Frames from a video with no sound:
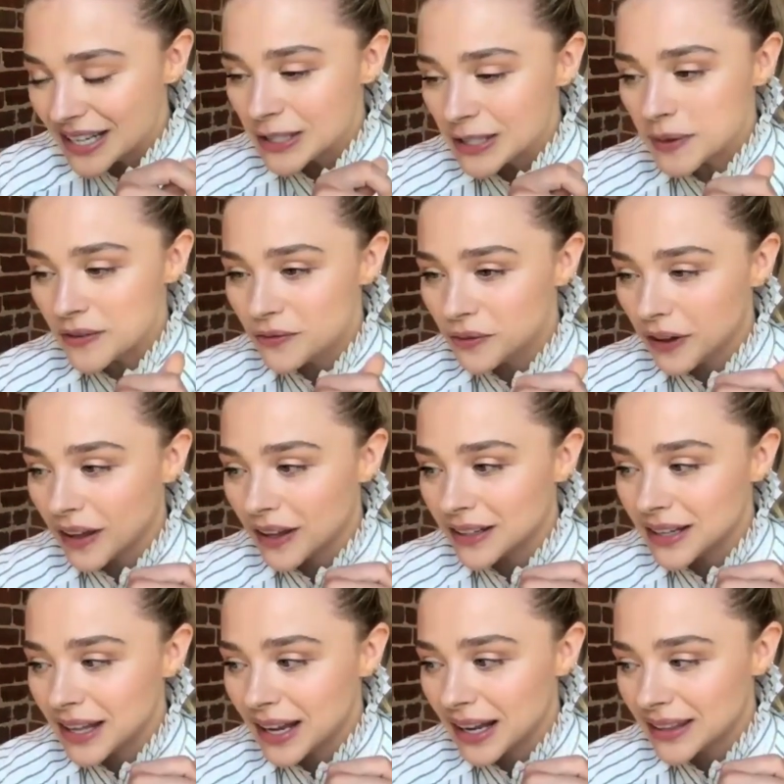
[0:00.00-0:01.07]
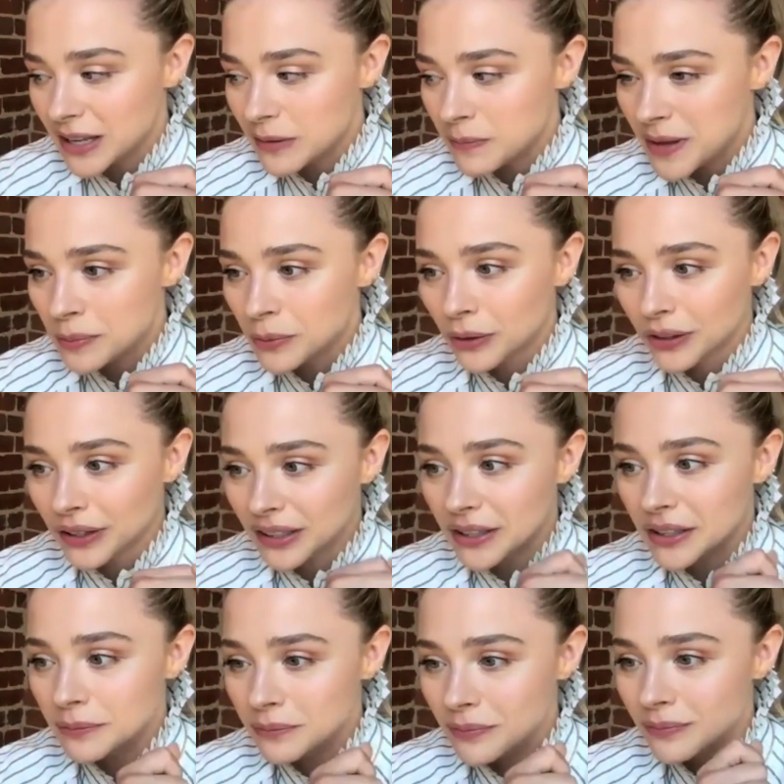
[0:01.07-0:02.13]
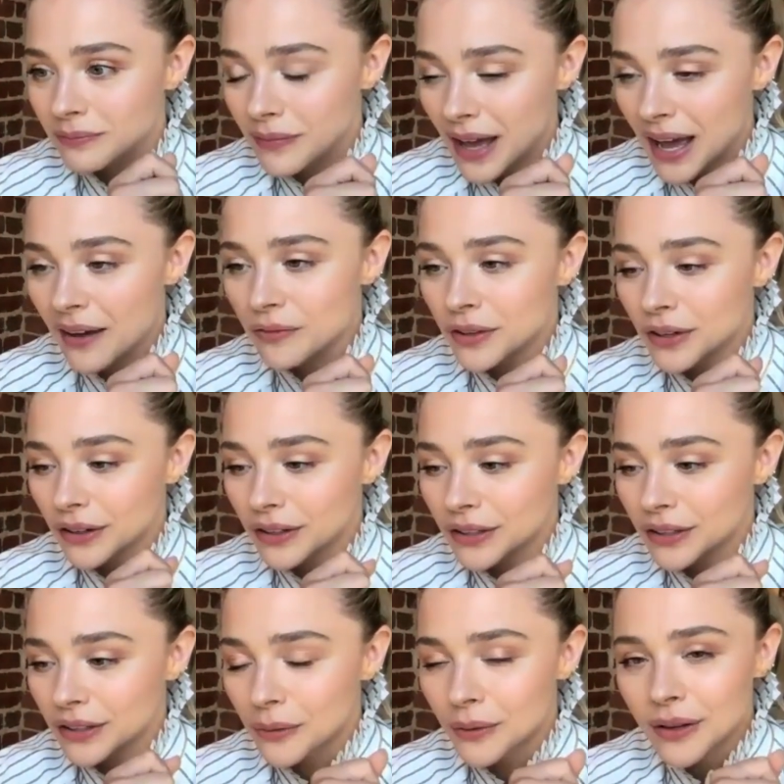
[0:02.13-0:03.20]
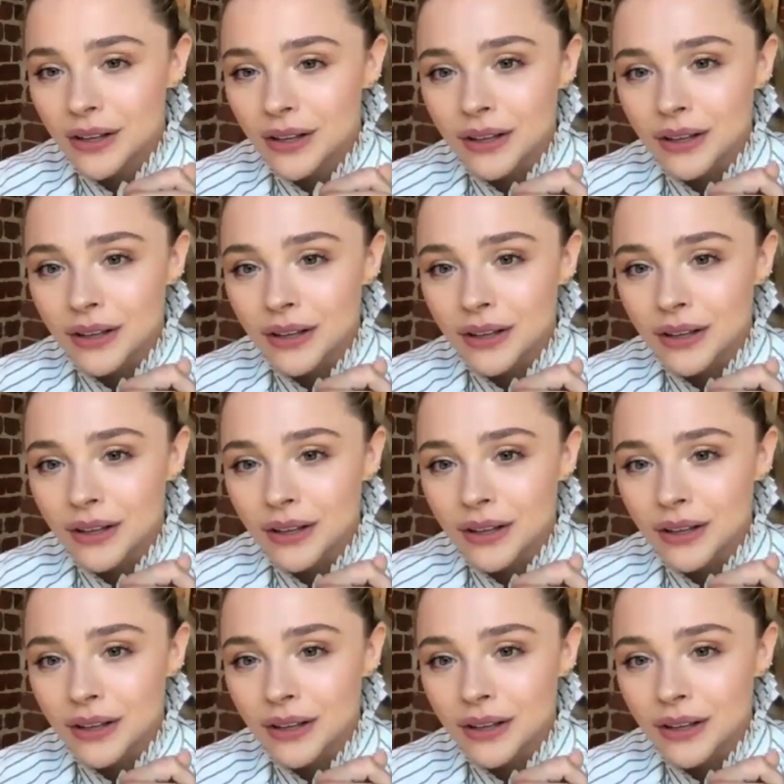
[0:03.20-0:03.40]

It's been fun. And I think people are going to have their, you know,